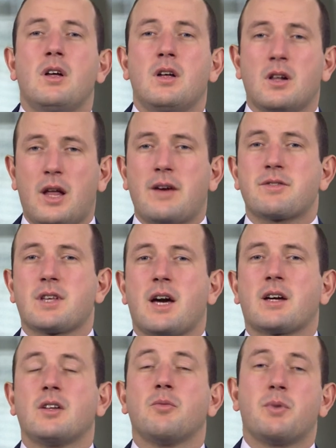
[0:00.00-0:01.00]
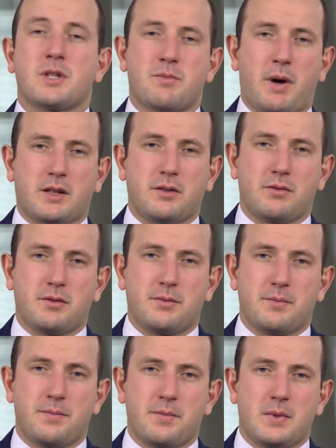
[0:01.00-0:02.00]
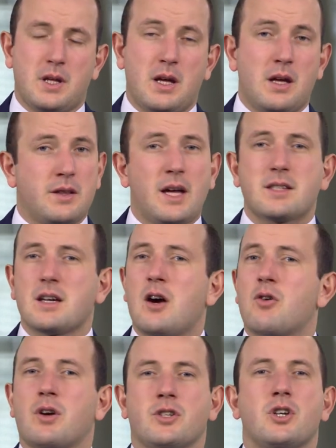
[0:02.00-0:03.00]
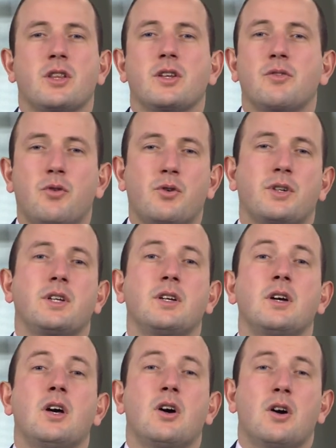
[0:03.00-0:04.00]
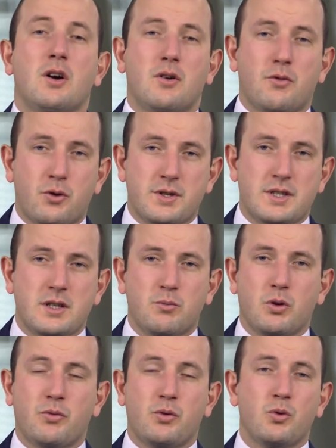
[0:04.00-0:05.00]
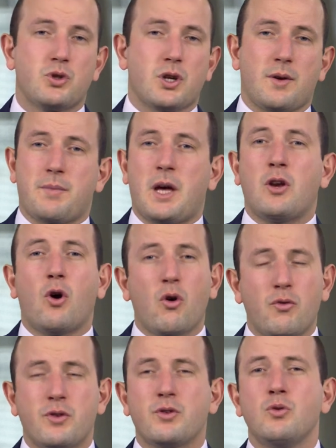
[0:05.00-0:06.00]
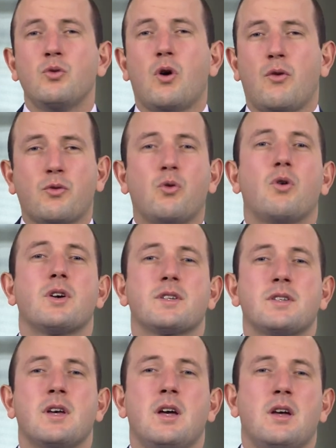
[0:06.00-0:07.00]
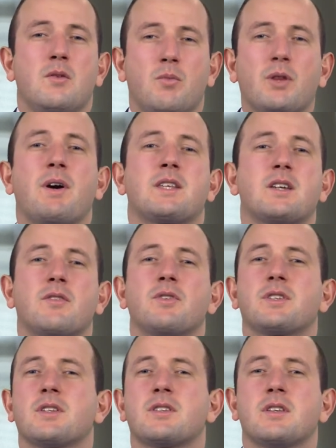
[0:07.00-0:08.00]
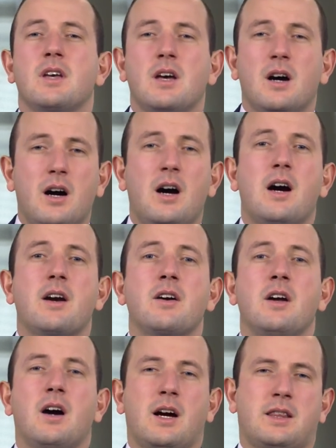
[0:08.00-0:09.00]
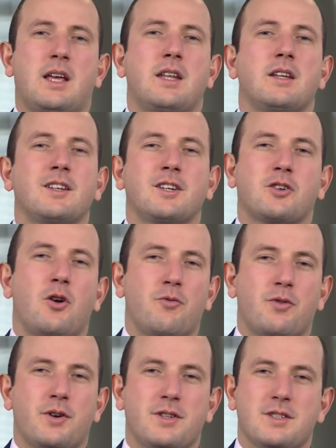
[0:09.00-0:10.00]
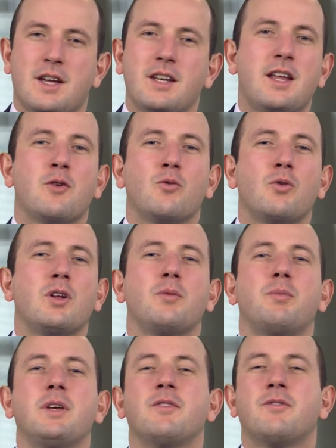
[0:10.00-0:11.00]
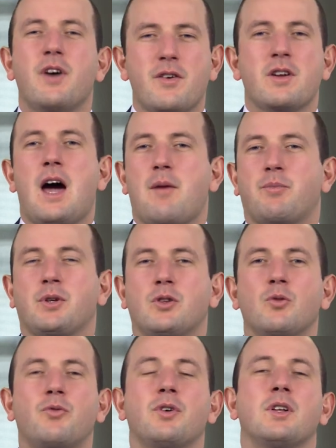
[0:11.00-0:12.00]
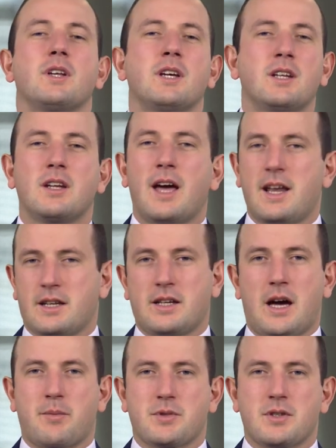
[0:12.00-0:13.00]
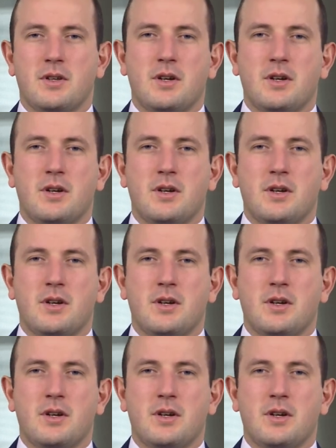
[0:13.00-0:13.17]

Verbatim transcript: life cycle perspective. That's our agenda for the foreseeable future. An overview, of course, but my services are attending the conference and they will be very happy to fill in any gaps.